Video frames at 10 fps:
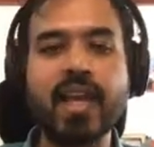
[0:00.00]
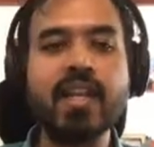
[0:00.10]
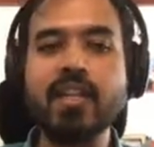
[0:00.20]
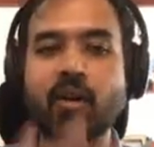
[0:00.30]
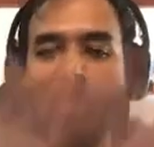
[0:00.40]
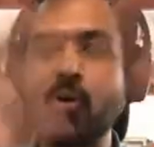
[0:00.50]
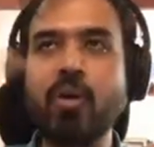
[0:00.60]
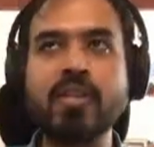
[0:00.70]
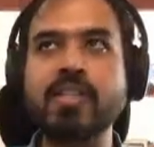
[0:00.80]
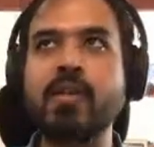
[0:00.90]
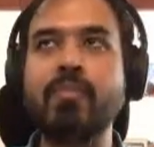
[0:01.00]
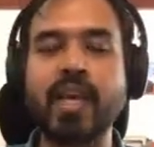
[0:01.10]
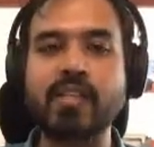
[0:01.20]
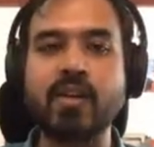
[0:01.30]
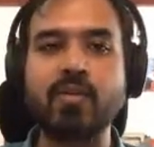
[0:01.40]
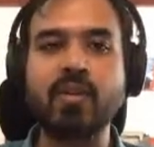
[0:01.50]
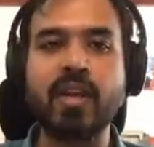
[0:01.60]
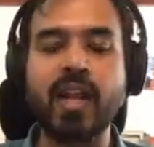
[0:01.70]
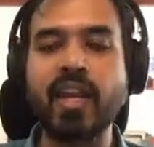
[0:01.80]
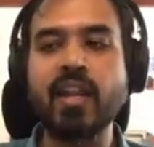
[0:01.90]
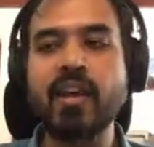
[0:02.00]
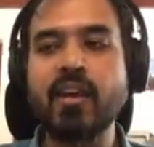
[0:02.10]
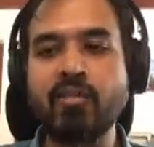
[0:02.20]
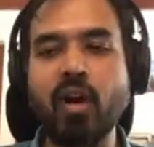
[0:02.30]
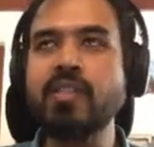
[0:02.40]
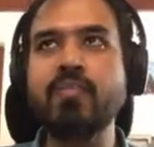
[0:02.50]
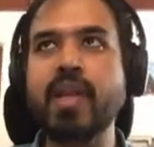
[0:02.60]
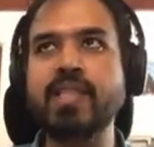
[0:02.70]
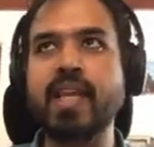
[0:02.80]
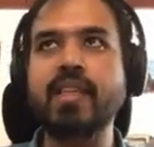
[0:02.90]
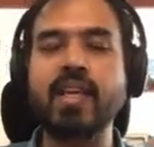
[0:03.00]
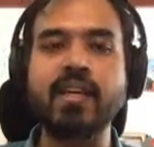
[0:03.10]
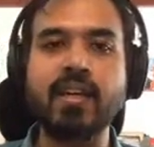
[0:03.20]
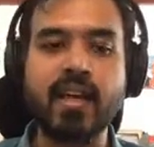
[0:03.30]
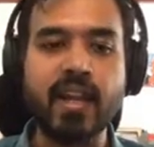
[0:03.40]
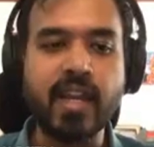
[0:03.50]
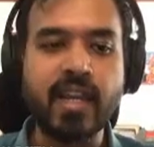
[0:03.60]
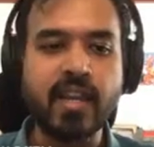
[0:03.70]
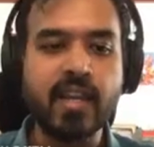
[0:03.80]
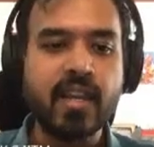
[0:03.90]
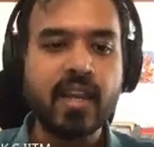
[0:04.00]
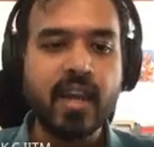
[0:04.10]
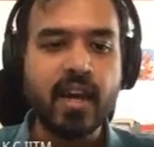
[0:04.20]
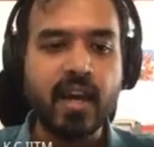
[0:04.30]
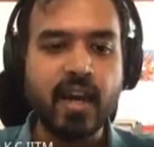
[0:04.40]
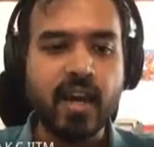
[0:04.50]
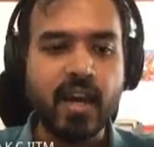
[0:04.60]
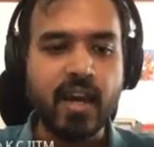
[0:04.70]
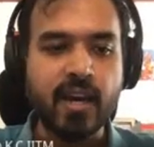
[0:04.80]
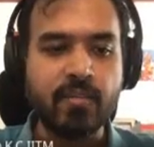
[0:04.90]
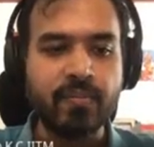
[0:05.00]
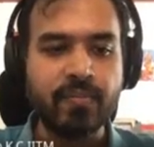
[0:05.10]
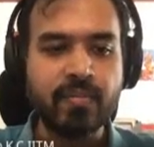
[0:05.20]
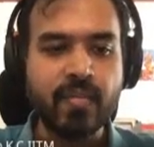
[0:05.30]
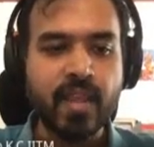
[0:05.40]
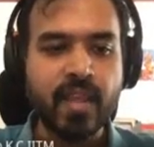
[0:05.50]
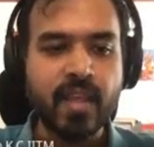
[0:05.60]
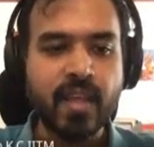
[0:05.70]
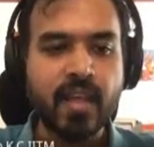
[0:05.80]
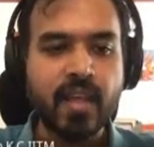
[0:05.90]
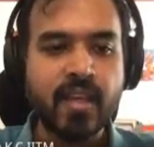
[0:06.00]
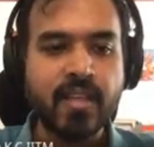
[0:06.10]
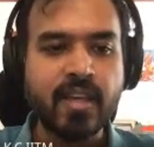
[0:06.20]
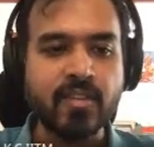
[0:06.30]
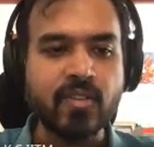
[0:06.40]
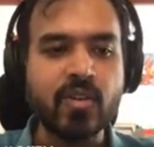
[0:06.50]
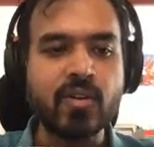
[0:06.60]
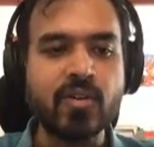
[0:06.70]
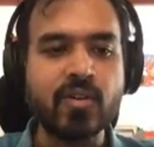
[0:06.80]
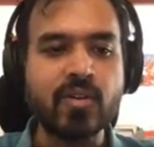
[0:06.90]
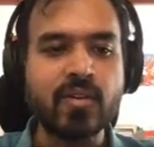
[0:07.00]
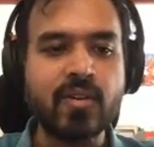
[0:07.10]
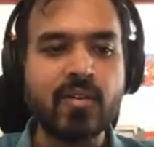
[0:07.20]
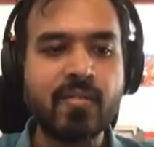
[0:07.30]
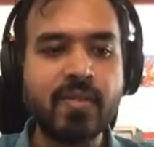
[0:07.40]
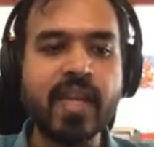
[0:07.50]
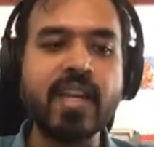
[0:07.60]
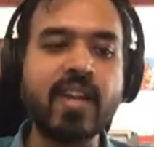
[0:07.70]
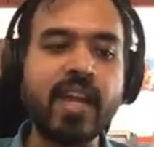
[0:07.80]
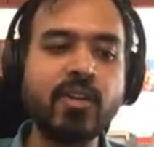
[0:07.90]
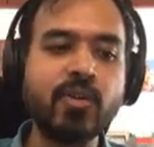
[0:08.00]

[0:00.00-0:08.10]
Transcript: then the whole system breaks down, right? False implies anything, right? Um, yeah, so we can